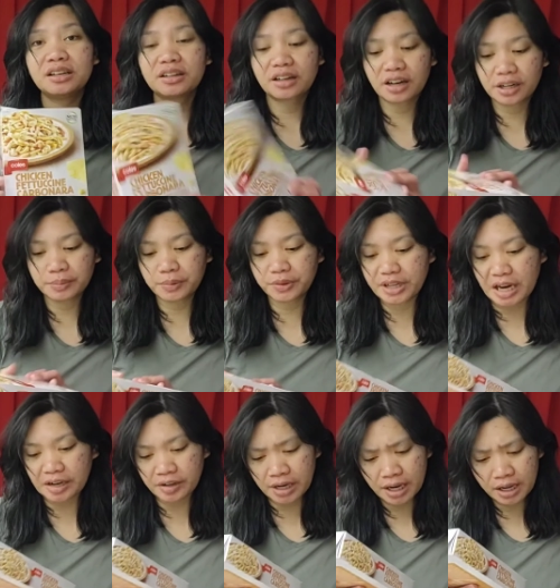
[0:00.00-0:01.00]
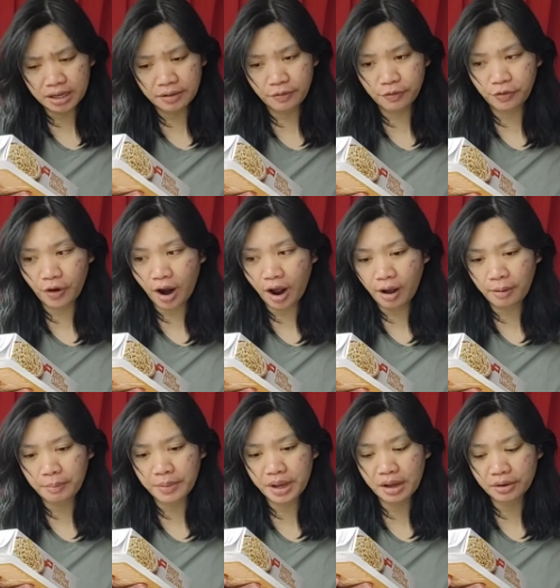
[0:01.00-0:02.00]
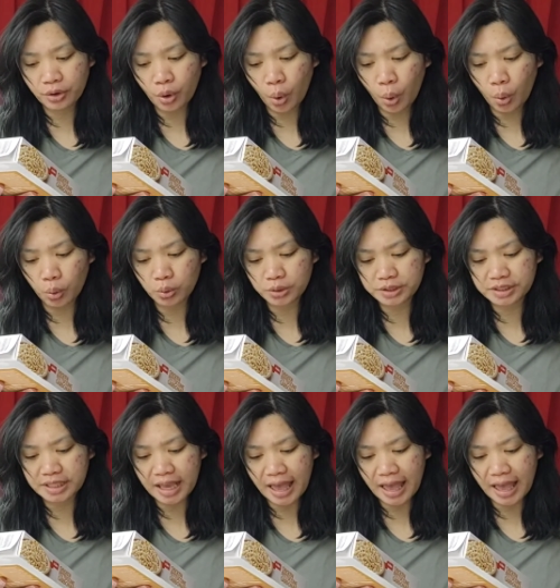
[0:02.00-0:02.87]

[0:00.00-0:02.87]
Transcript: carbonara from Coles.